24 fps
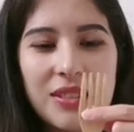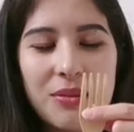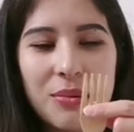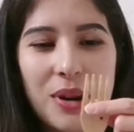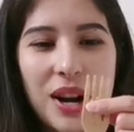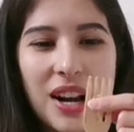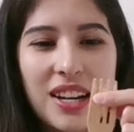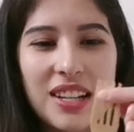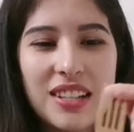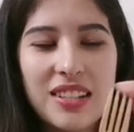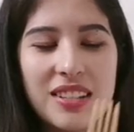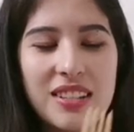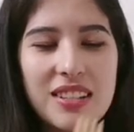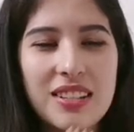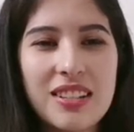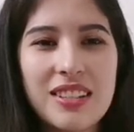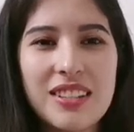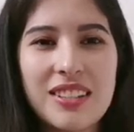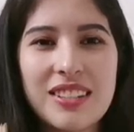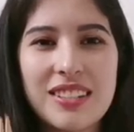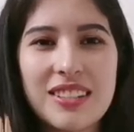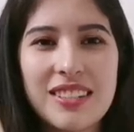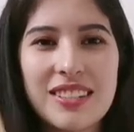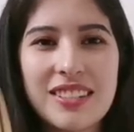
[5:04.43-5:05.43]
rice.
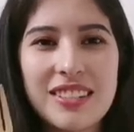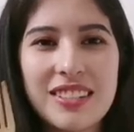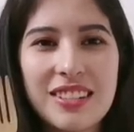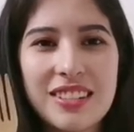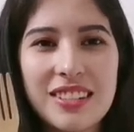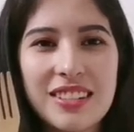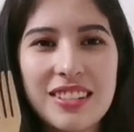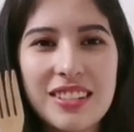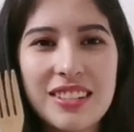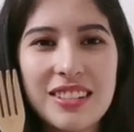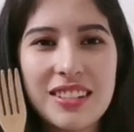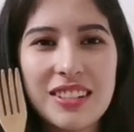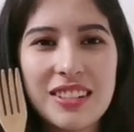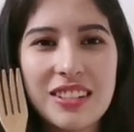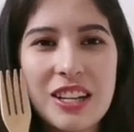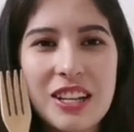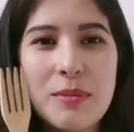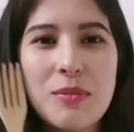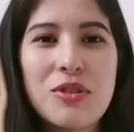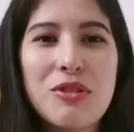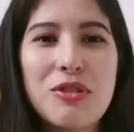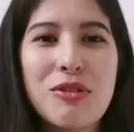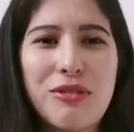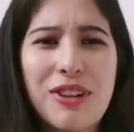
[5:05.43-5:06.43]

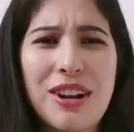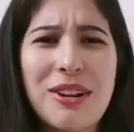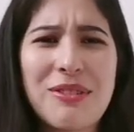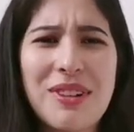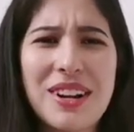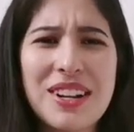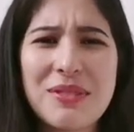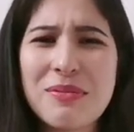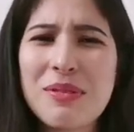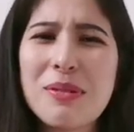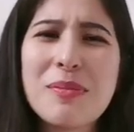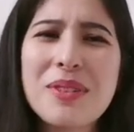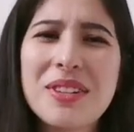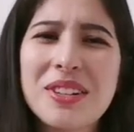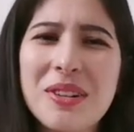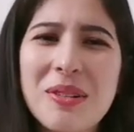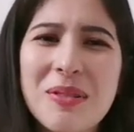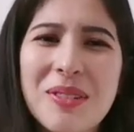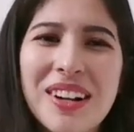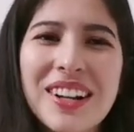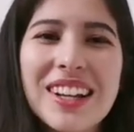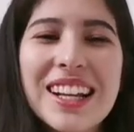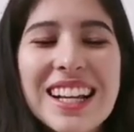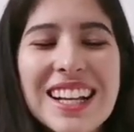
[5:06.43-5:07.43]
Kimchi fried rice, what am I talking
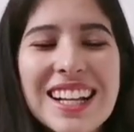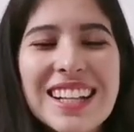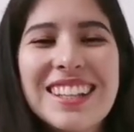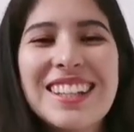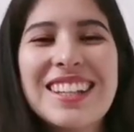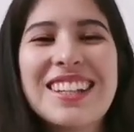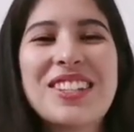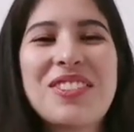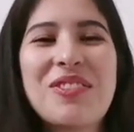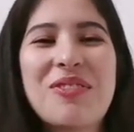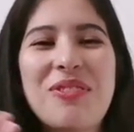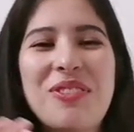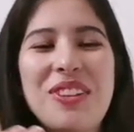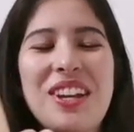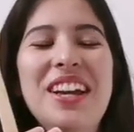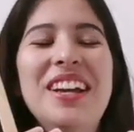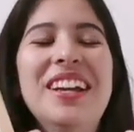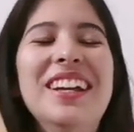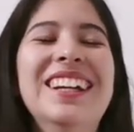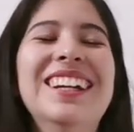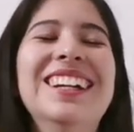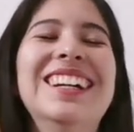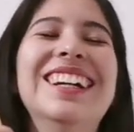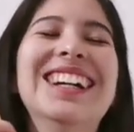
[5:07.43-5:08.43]
about? This.
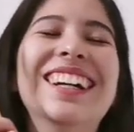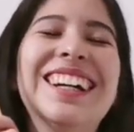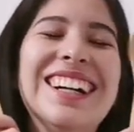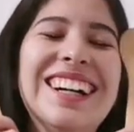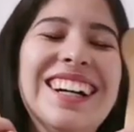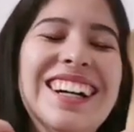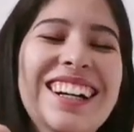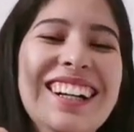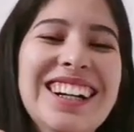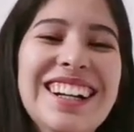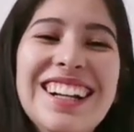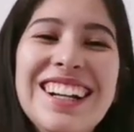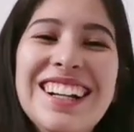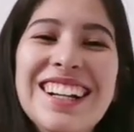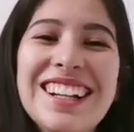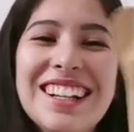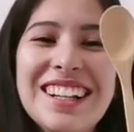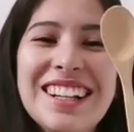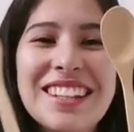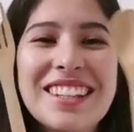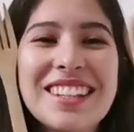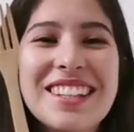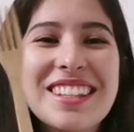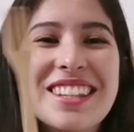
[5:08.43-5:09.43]

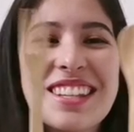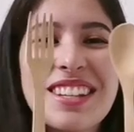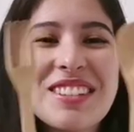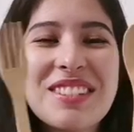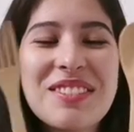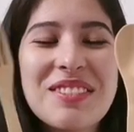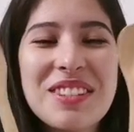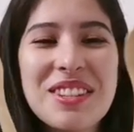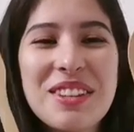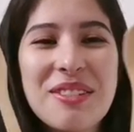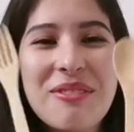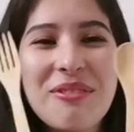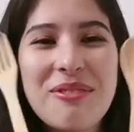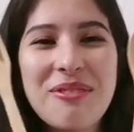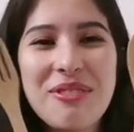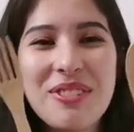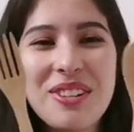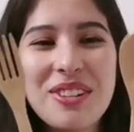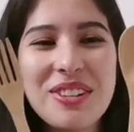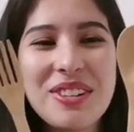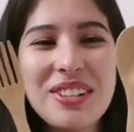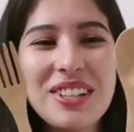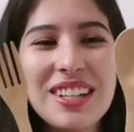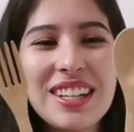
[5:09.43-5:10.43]
This gives me the
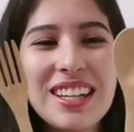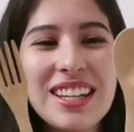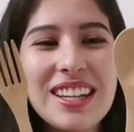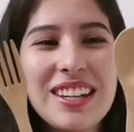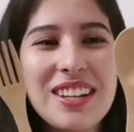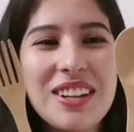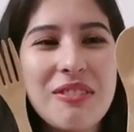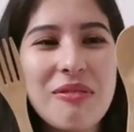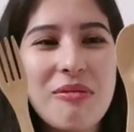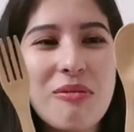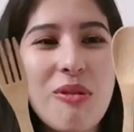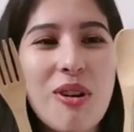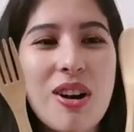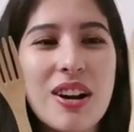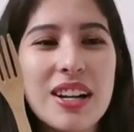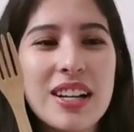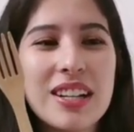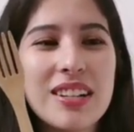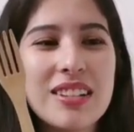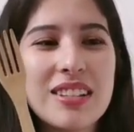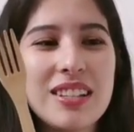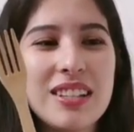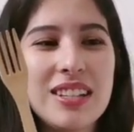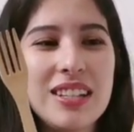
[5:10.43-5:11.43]
feeling of
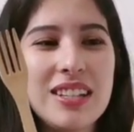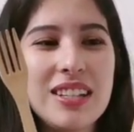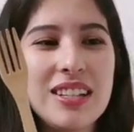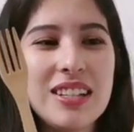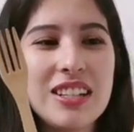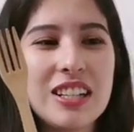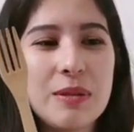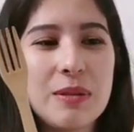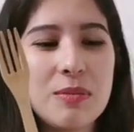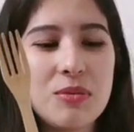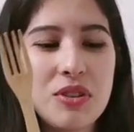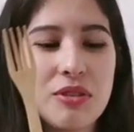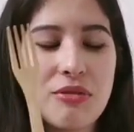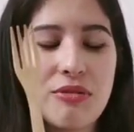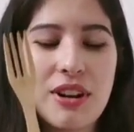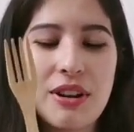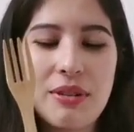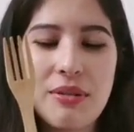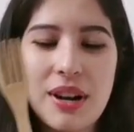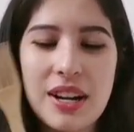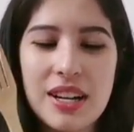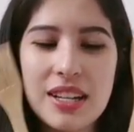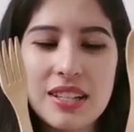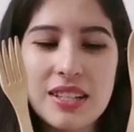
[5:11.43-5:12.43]
wanting to eat kimchi
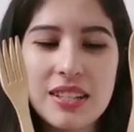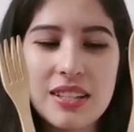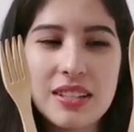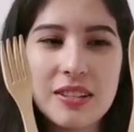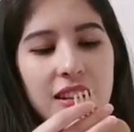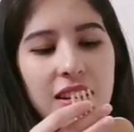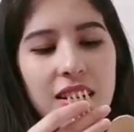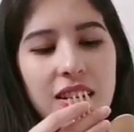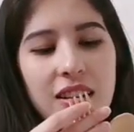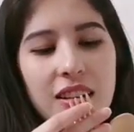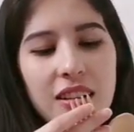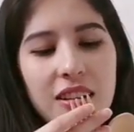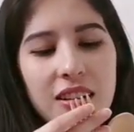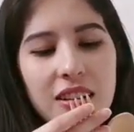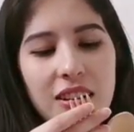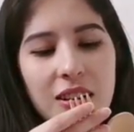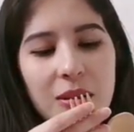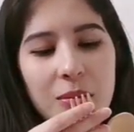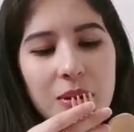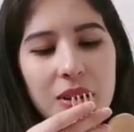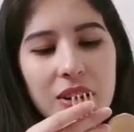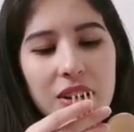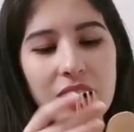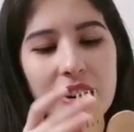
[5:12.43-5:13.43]
fried rice.
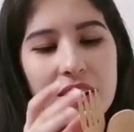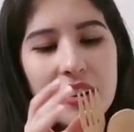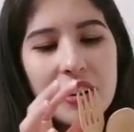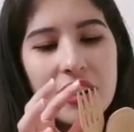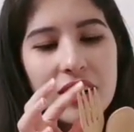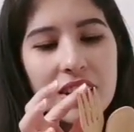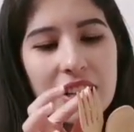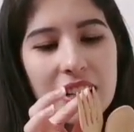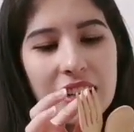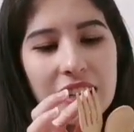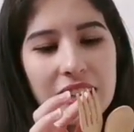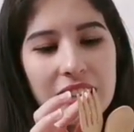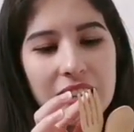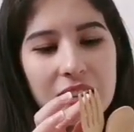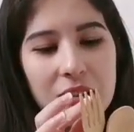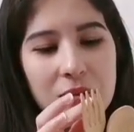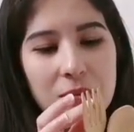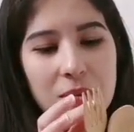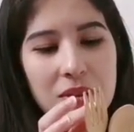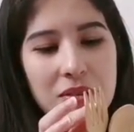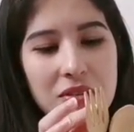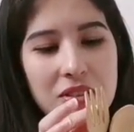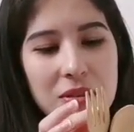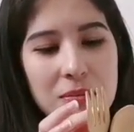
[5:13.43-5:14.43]
Oh my god, you're gonna get like a
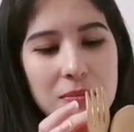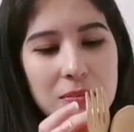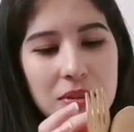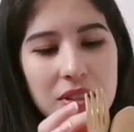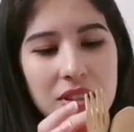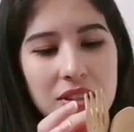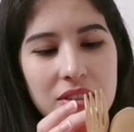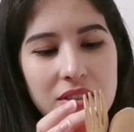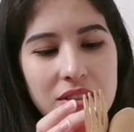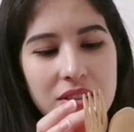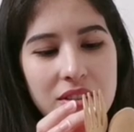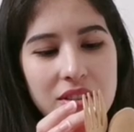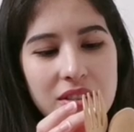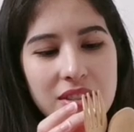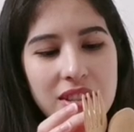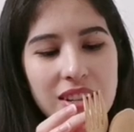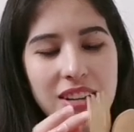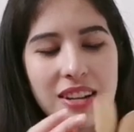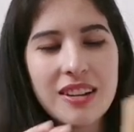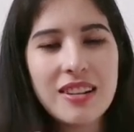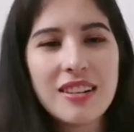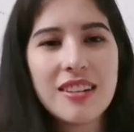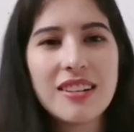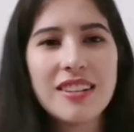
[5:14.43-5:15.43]
little bit of splinters
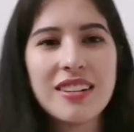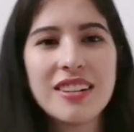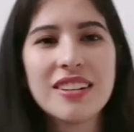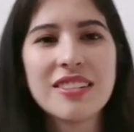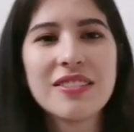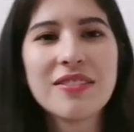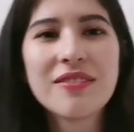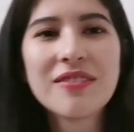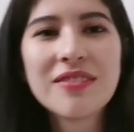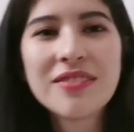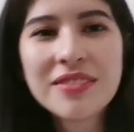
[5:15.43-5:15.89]
here.